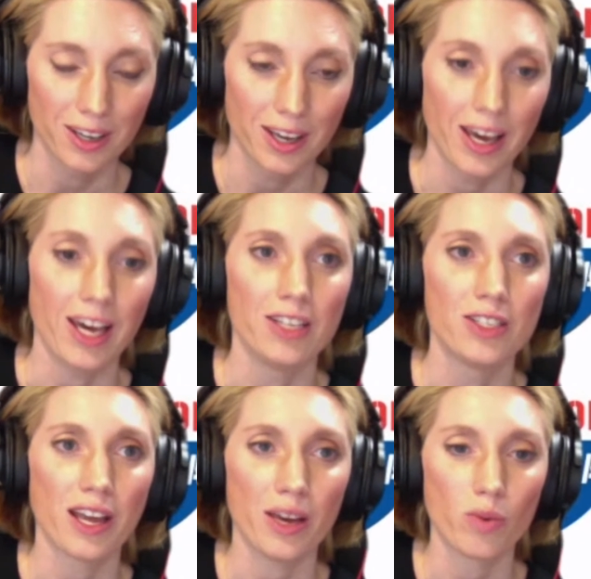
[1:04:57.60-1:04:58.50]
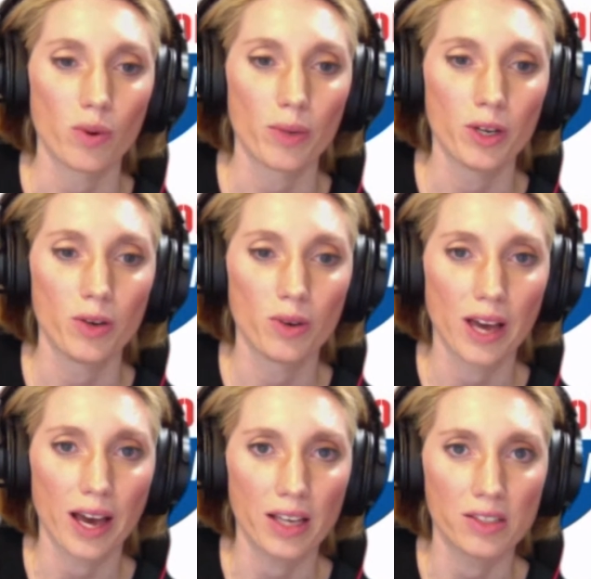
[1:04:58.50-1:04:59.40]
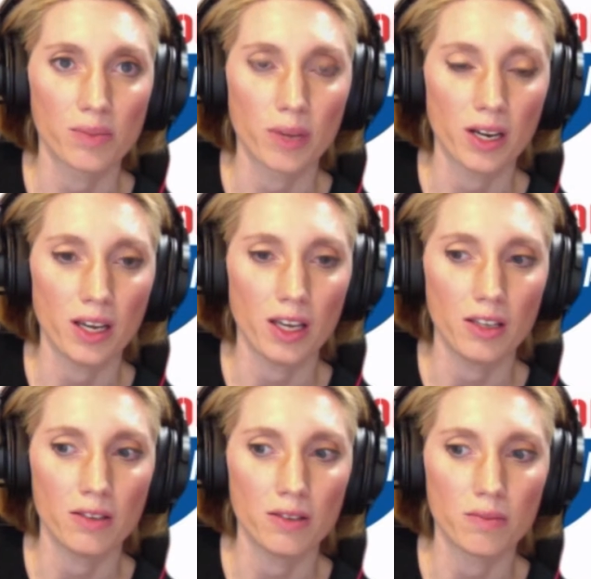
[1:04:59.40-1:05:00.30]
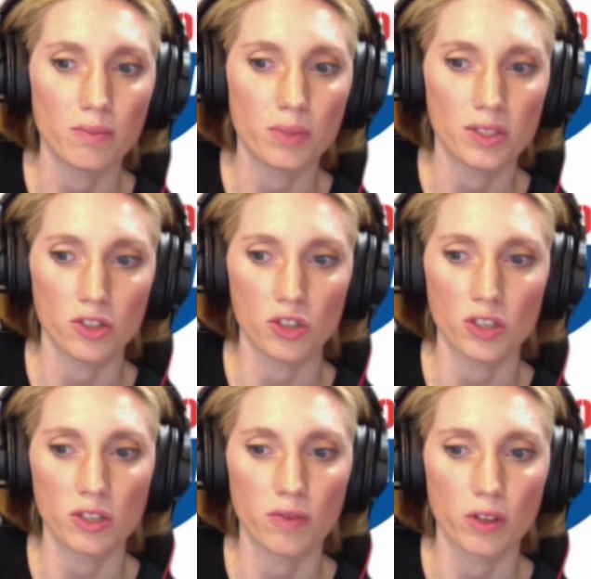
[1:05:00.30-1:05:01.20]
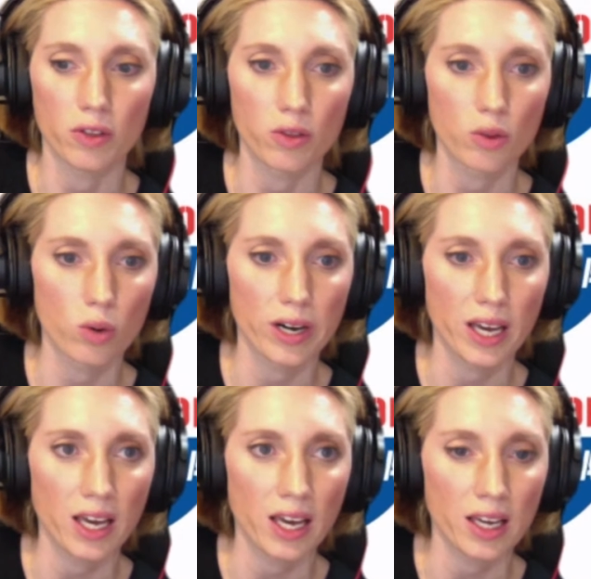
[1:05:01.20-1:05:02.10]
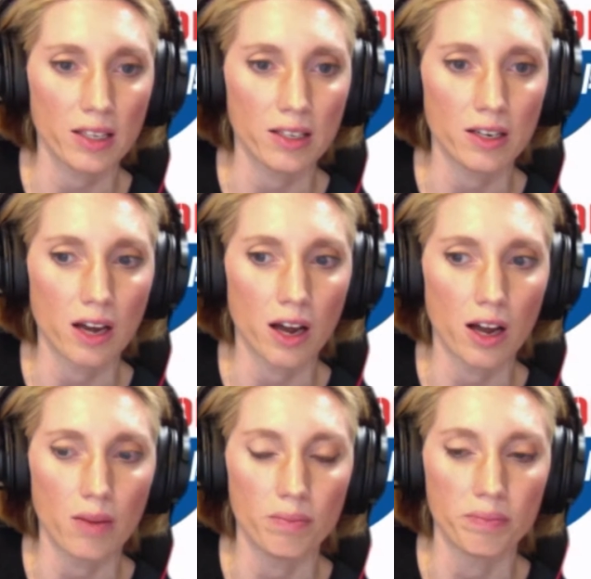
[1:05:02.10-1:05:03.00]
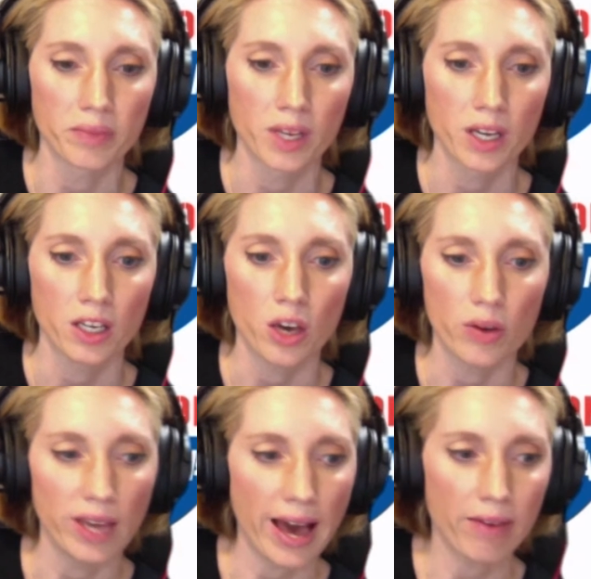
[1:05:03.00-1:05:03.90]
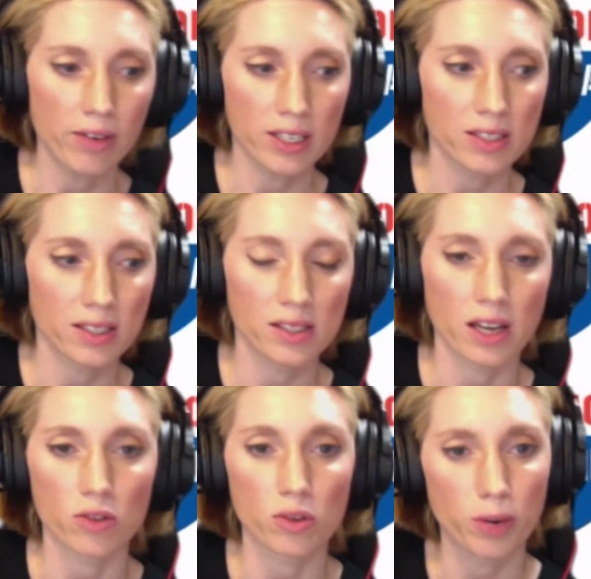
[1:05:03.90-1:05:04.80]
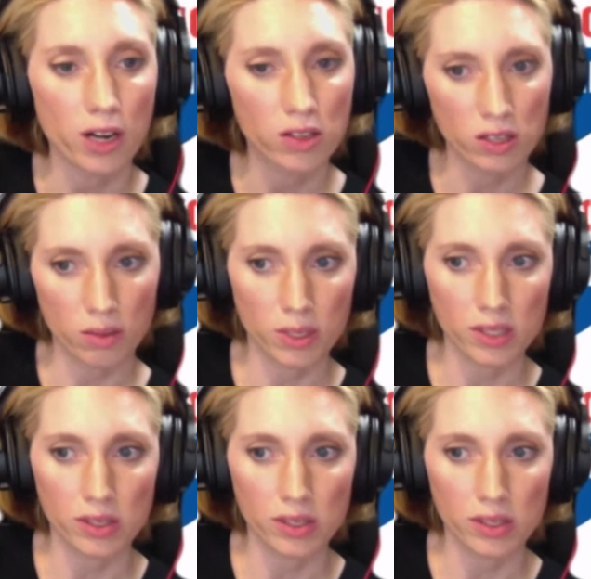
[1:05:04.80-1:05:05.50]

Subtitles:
and a woman who has been in positions of authority in the advocacy sector, but also the business